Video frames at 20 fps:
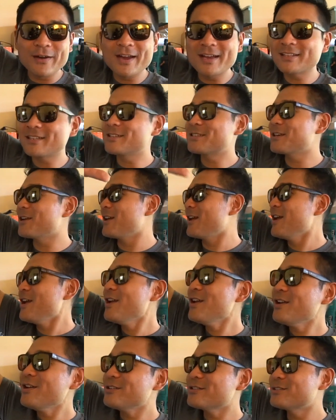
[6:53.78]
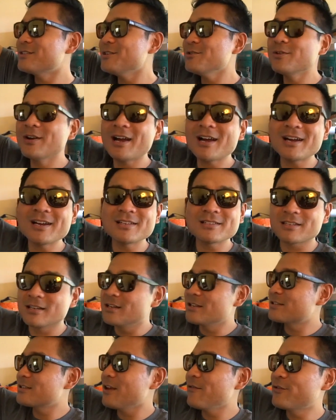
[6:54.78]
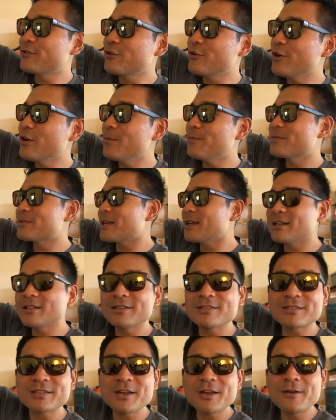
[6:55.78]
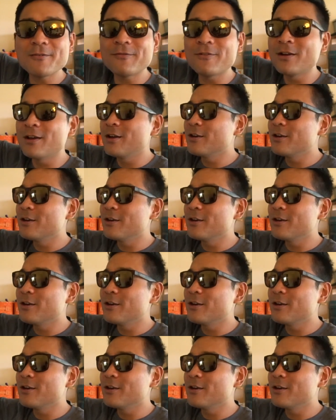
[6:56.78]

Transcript: hands and say, hey, see you guys, safe trip, cycle safe.